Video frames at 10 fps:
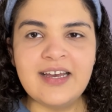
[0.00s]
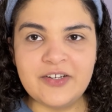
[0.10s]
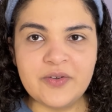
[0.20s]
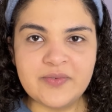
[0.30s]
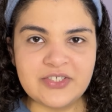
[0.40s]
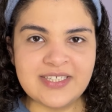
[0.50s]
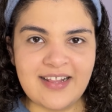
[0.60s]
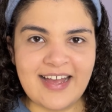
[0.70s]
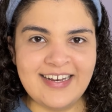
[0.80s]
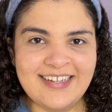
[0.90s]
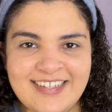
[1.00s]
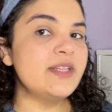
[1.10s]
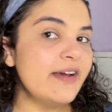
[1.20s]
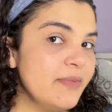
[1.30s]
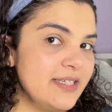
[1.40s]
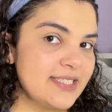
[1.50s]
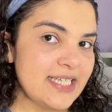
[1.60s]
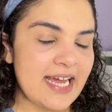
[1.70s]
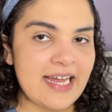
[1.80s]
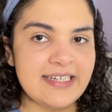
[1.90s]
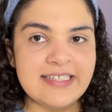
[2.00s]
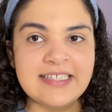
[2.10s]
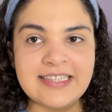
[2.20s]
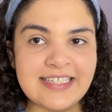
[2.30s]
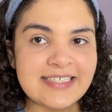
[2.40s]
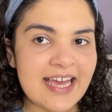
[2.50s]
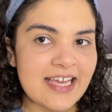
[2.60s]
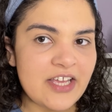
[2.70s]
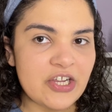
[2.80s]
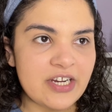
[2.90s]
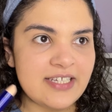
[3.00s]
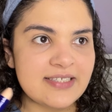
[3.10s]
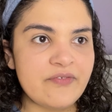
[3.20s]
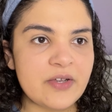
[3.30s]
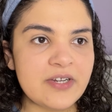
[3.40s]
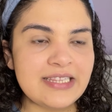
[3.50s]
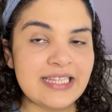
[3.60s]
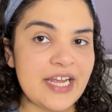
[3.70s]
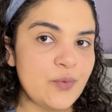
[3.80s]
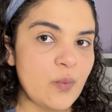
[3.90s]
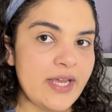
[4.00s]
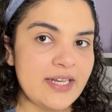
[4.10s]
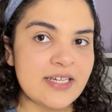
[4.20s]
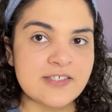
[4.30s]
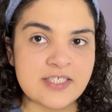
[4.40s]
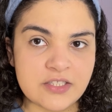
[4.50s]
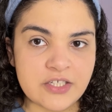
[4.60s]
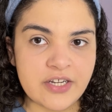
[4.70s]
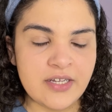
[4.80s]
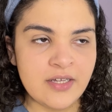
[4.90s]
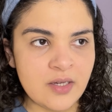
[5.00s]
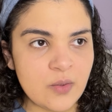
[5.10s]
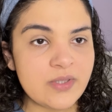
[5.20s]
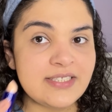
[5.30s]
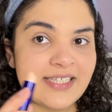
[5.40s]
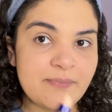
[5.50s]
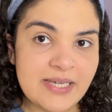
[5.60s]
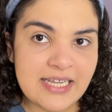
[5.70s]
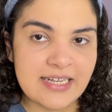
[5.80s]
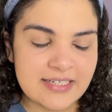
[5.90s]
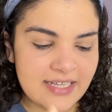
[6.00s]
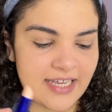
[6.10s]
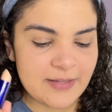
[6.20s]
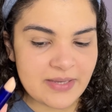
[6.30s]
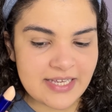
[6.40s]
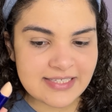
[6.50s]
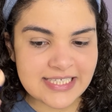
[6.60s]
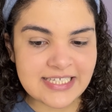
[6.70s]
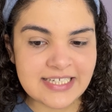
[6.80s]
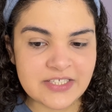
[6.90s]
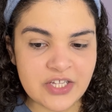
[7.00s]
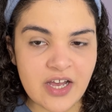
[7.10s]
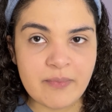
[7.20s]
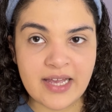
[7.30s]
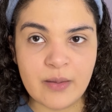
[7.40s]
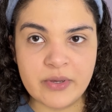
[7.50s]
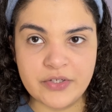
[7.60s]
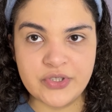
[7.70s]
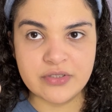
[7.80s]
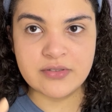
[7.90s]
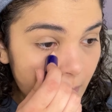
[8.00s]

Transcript: I know you understand that. With that being said, this guy here is a very lightweight concealer. What does that mean? It means it does not pack a punch.